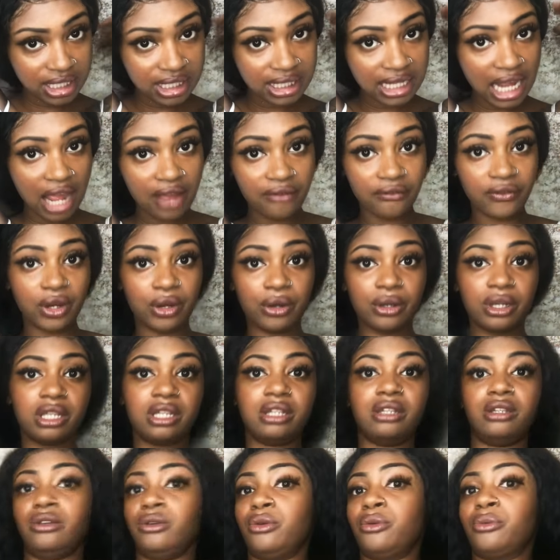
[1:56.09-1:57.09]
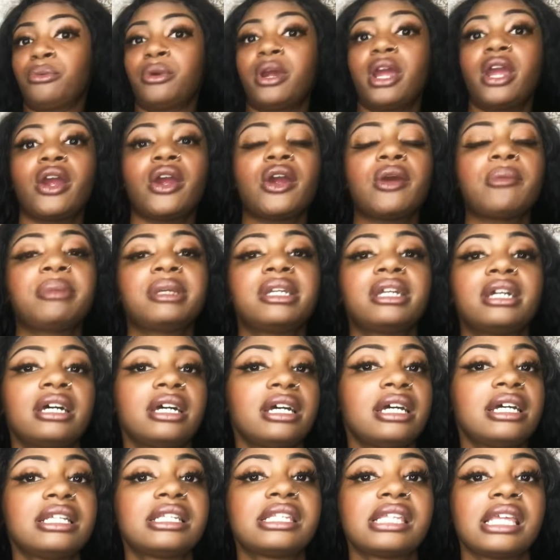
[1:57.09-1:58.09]
It's not very rare
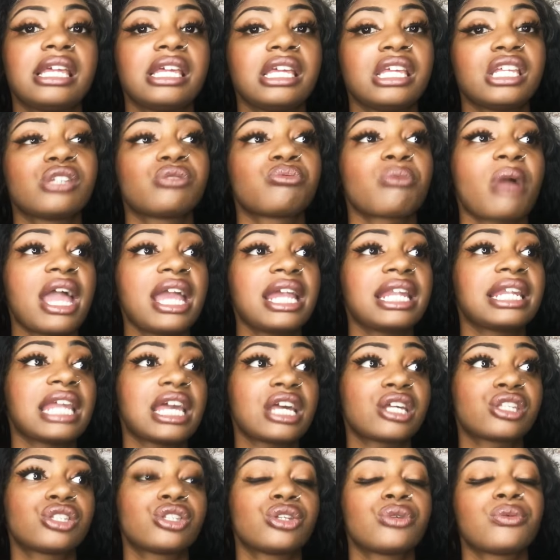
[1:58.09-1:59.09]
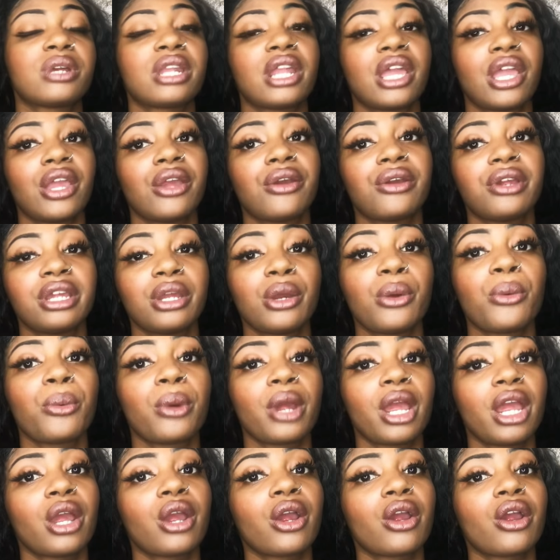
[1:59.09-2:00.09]
because it is right next to an area
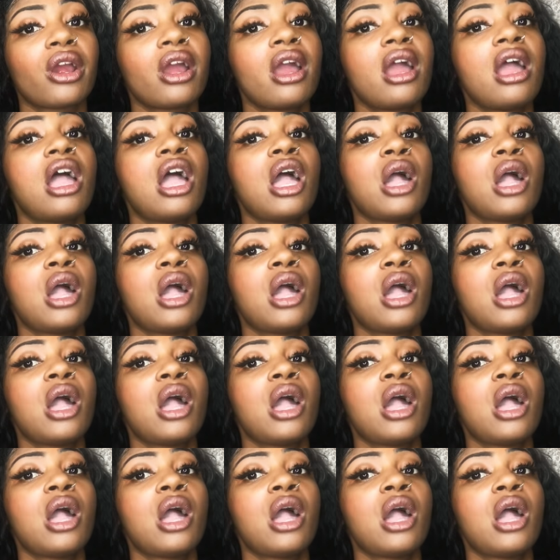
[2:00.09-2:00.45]
where